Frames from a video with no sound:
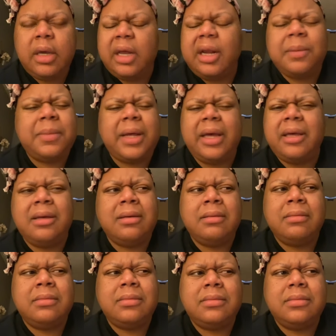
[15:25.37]
And I'm like,
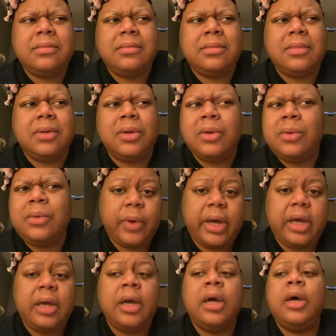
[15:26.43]

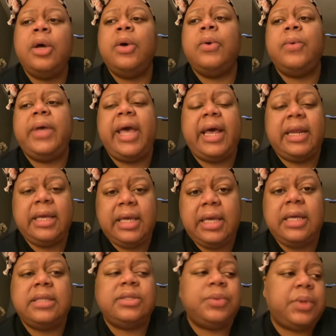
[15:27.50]
boy, We had a
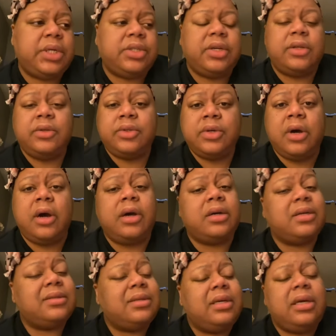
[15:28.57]
key to each other's car.
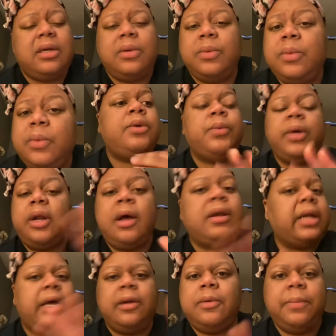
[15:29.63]
Because again, he went
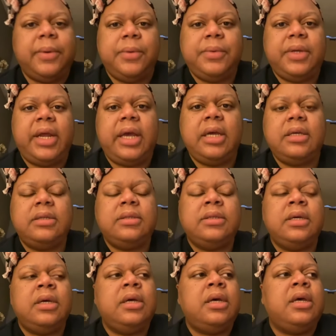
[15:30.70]
all out on both
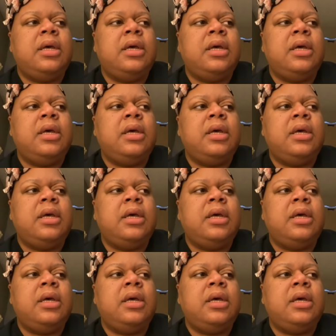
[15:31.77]
days